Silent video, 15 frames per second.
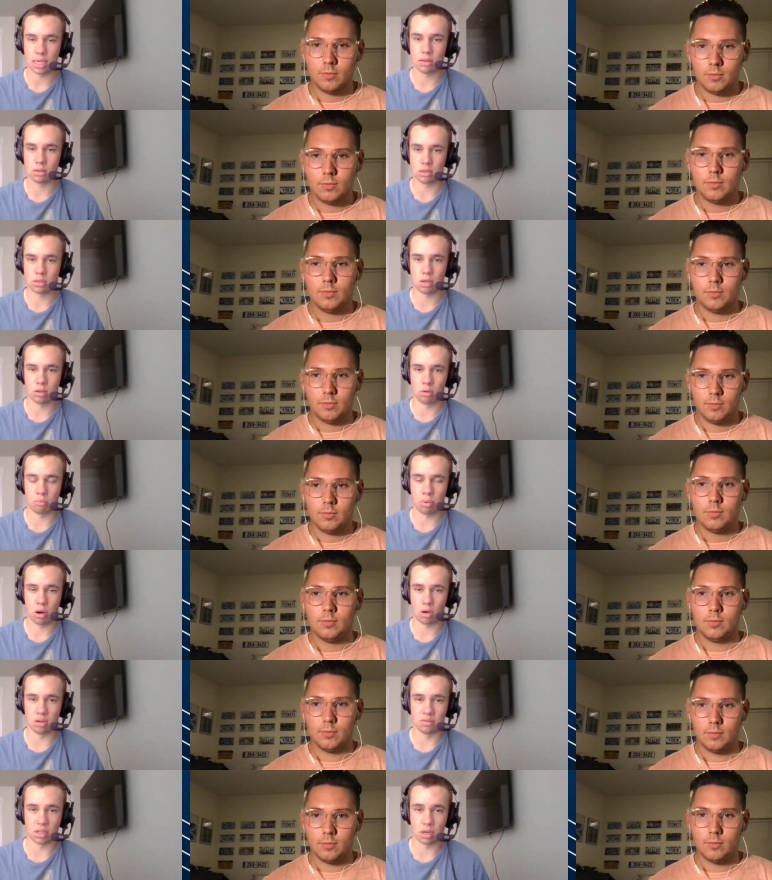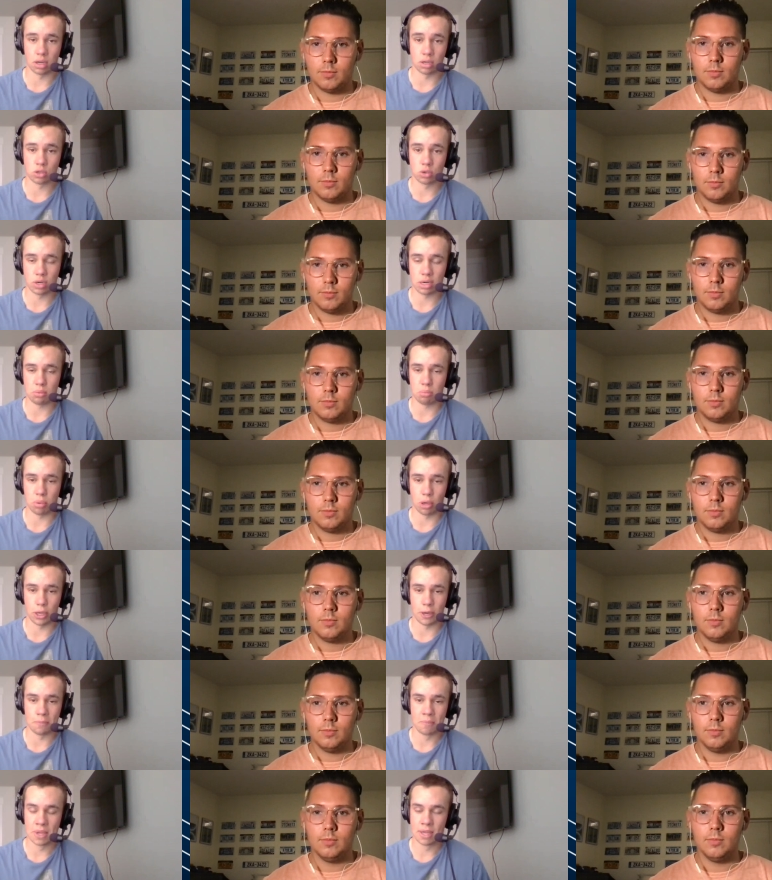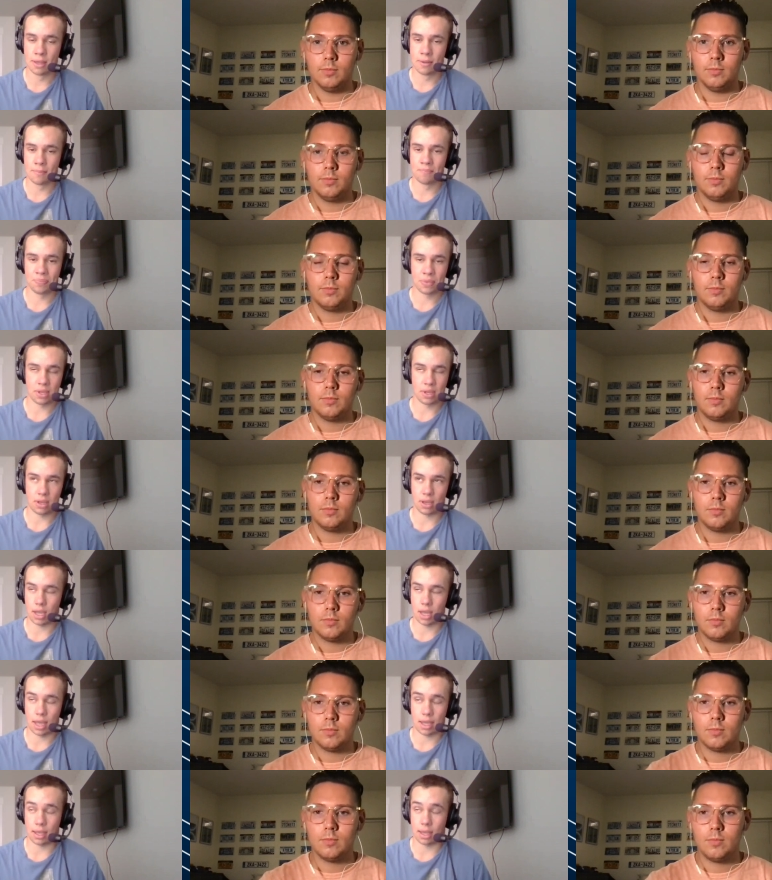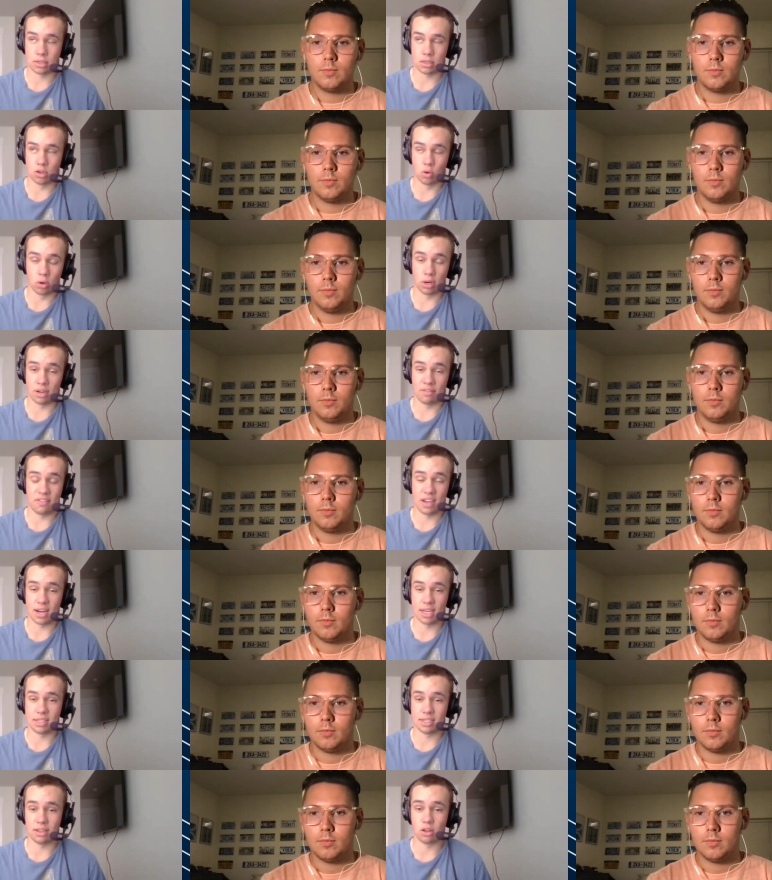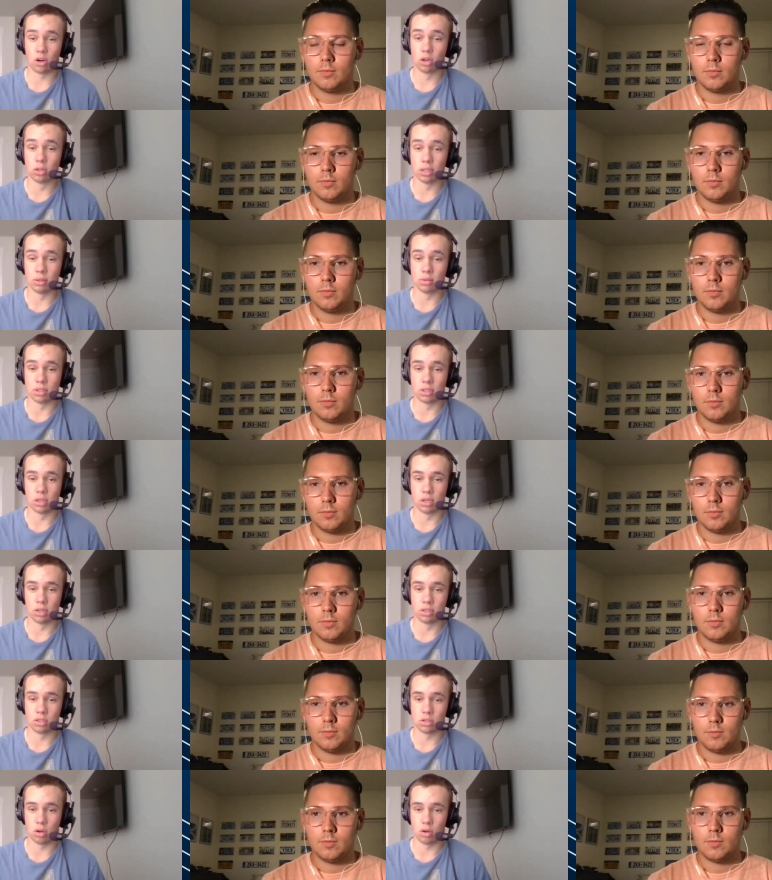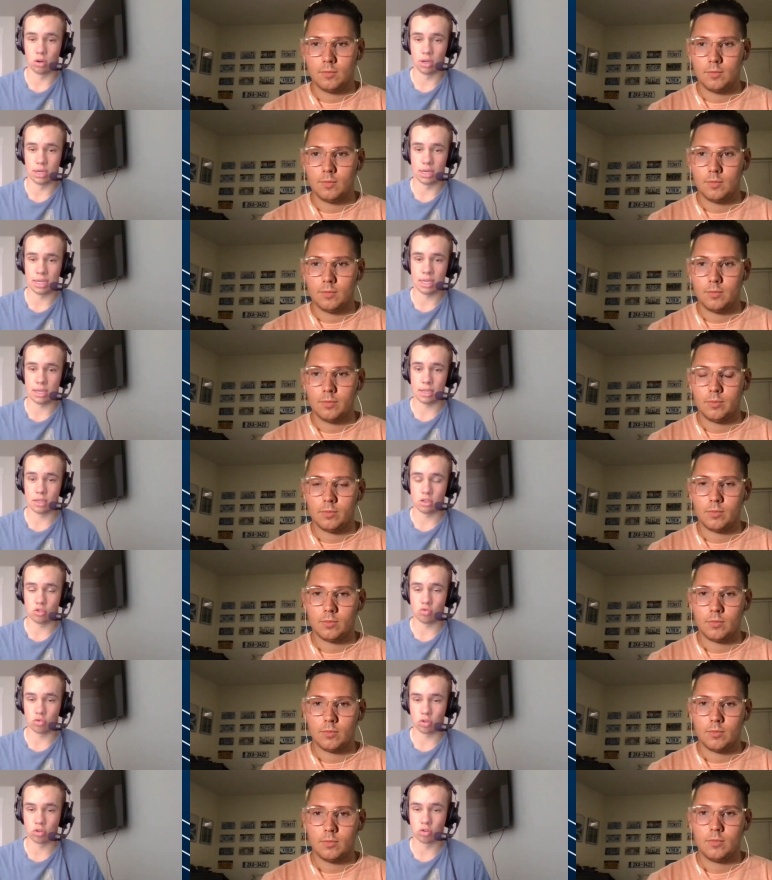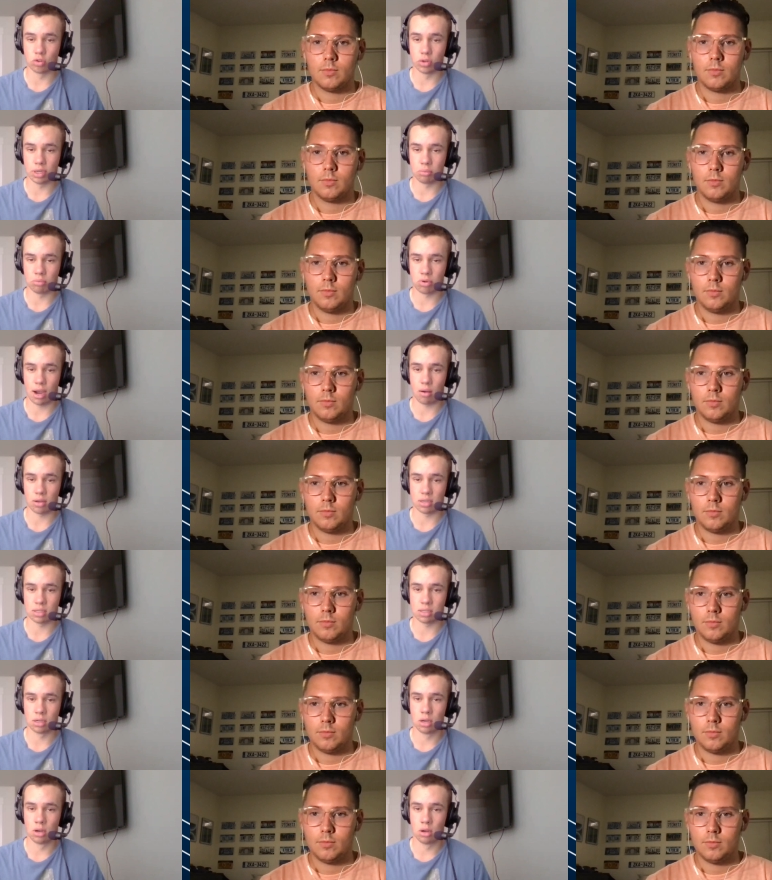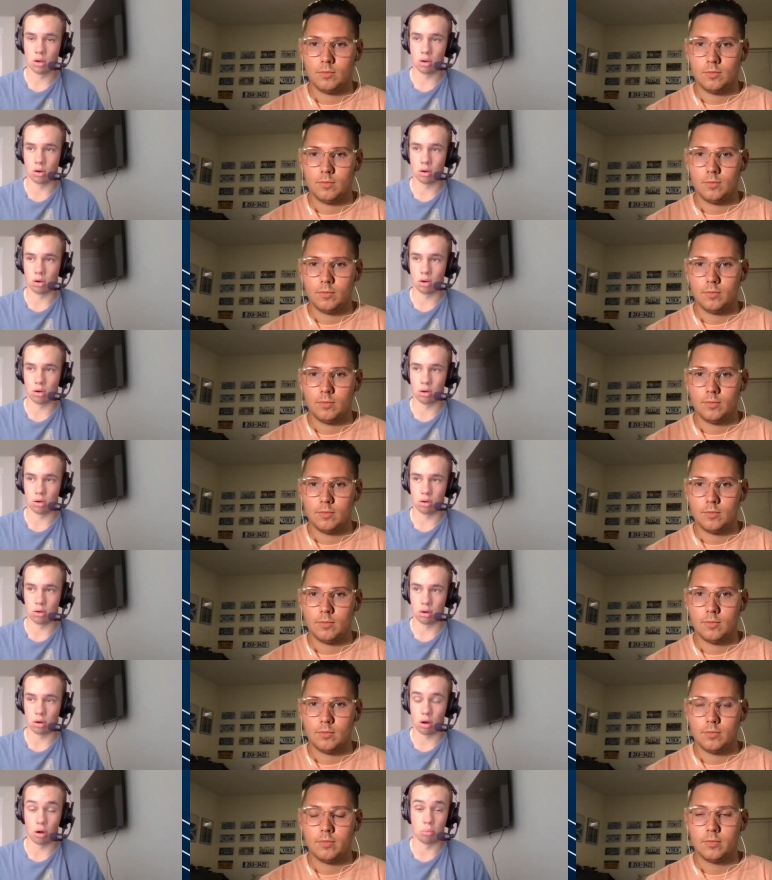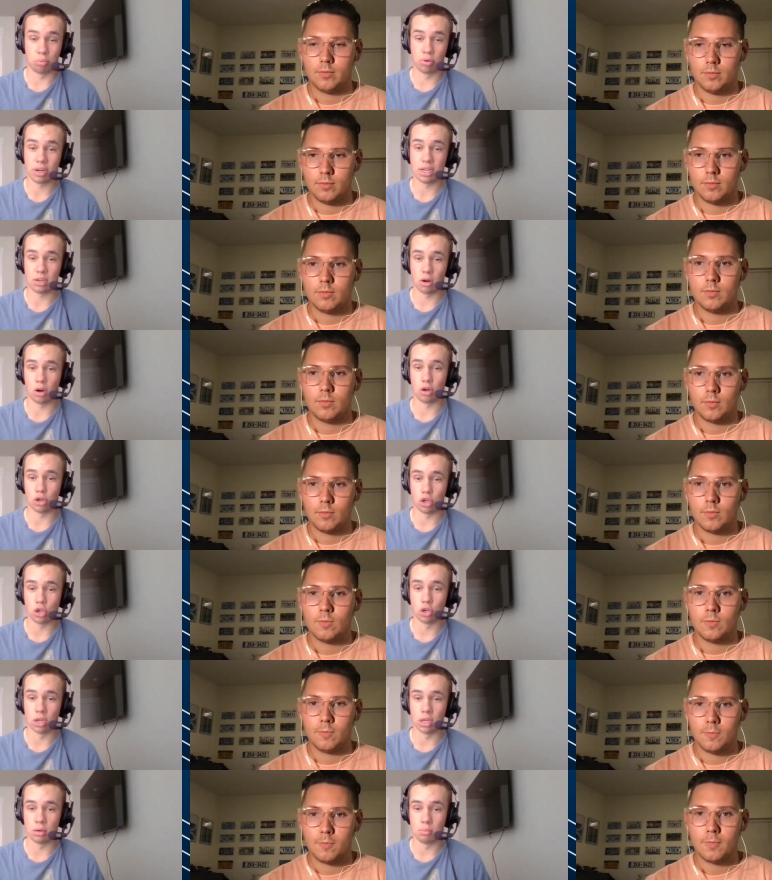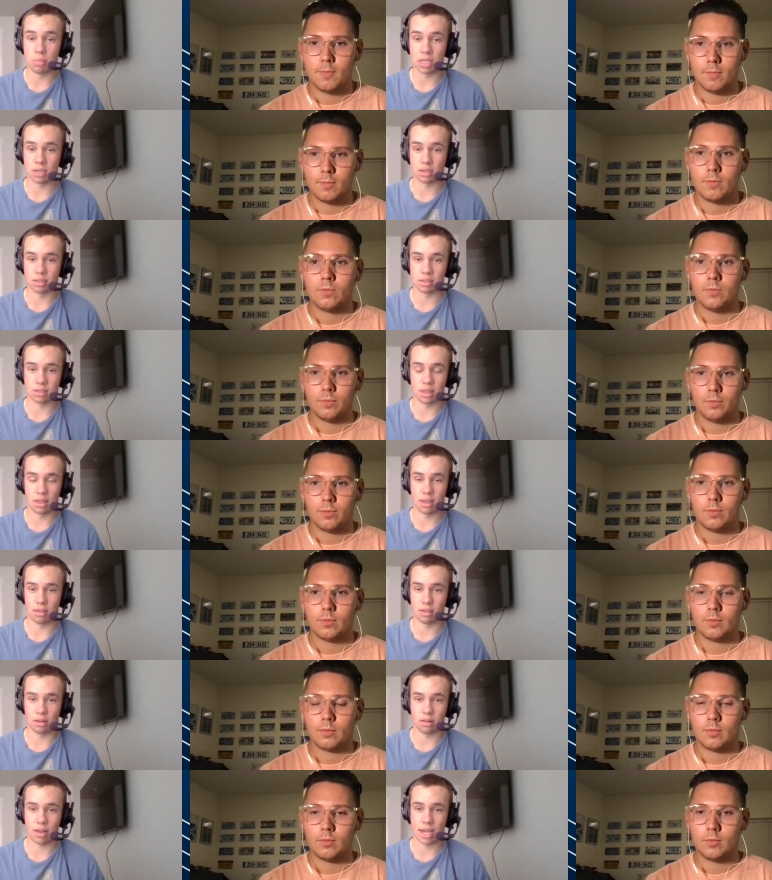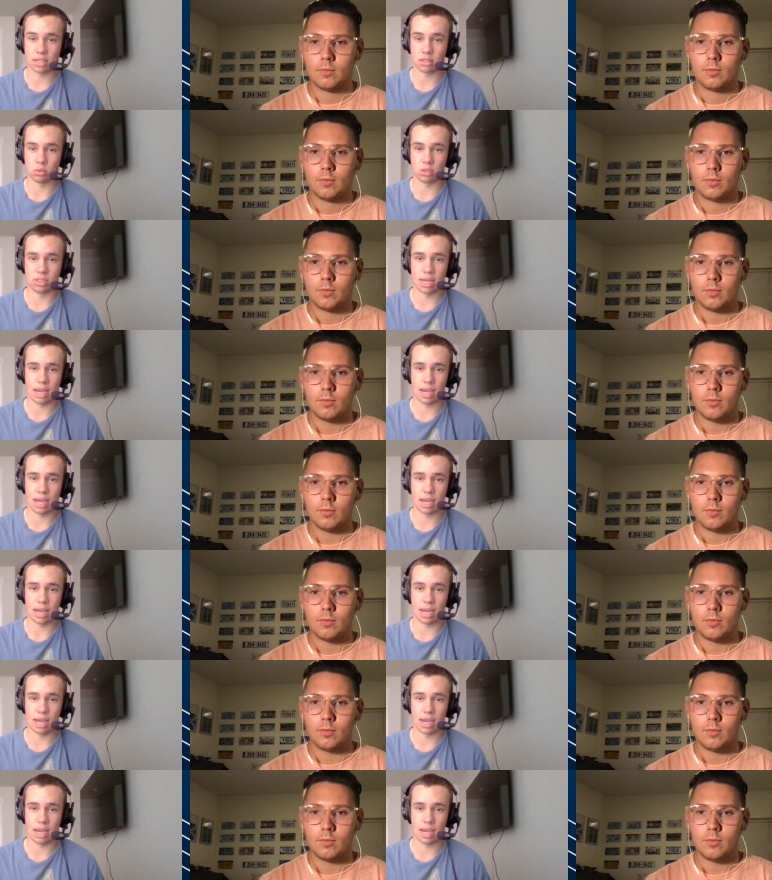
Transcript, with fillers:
Speaker 1: in the southern part of the country, but mm -hmm. a, as an Oregon fan, I'd say the early returns on his recruiting prowess are, are, are pretty darn good because the, the class was